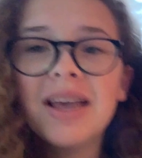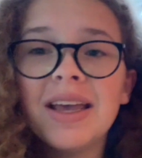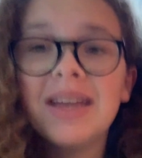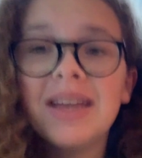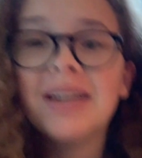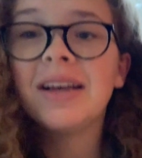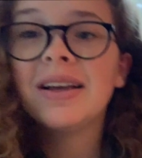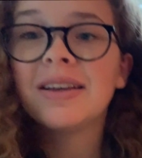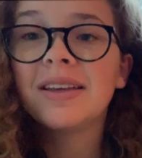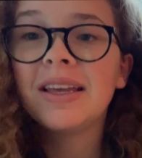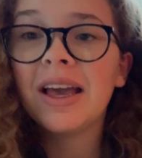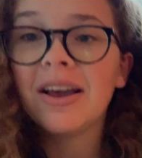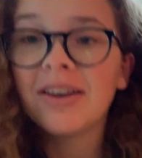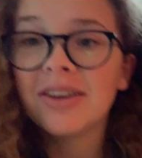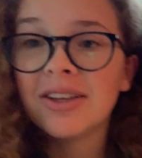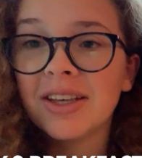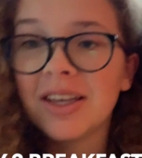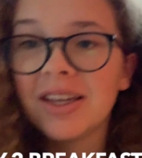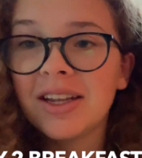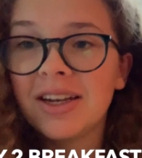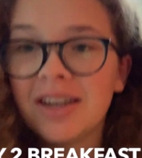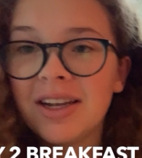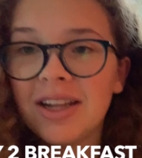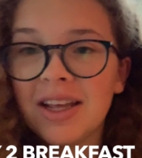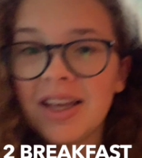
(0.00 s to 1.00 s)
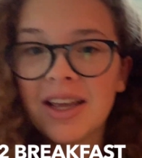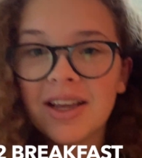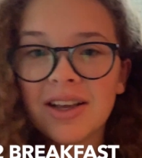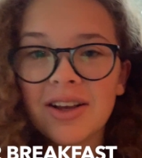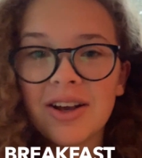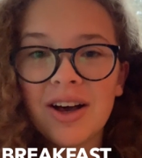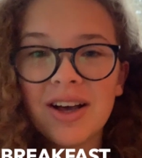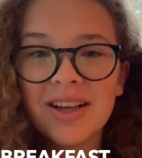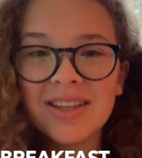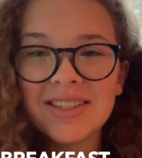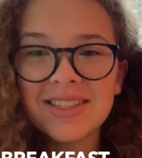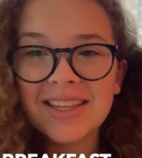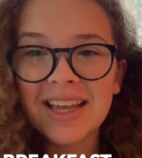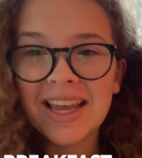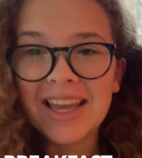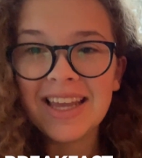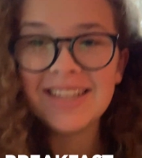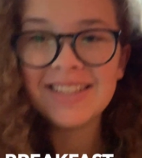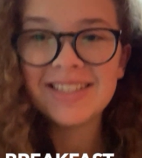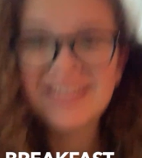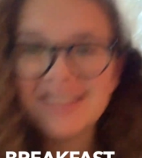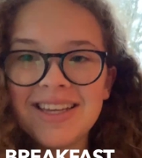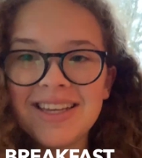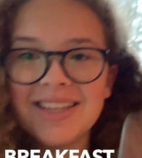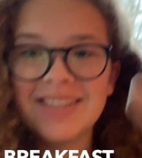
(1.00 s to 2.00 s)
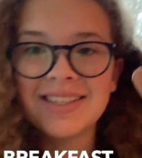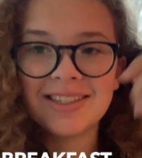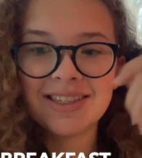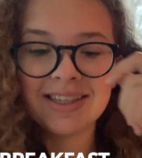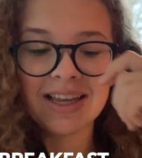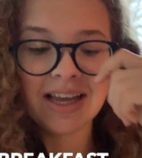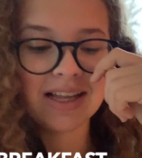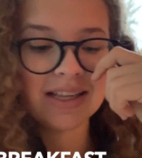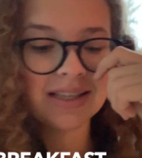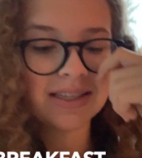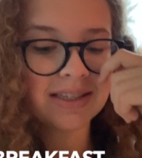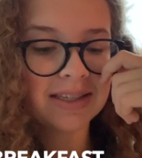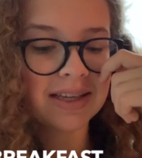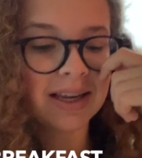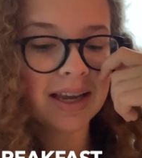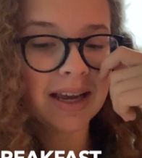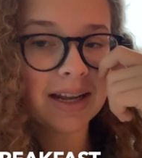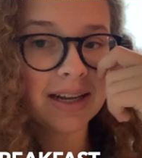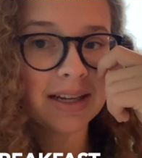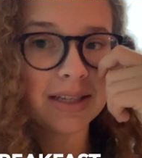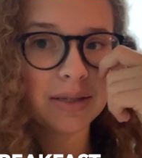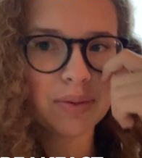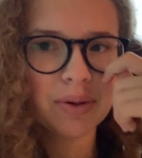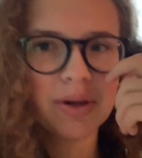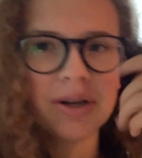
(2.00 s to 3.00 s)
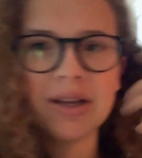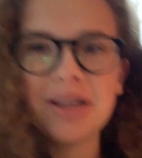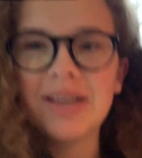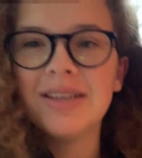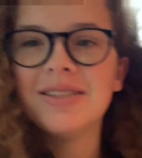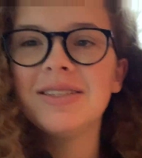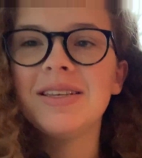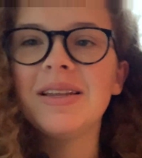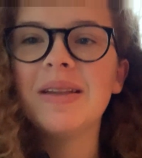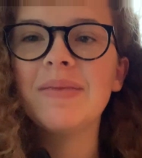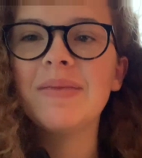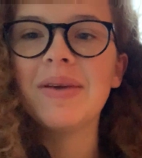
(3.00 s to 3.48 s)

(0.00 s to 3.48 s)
And I calculated it, it costs 18 cents and it's pretty easy to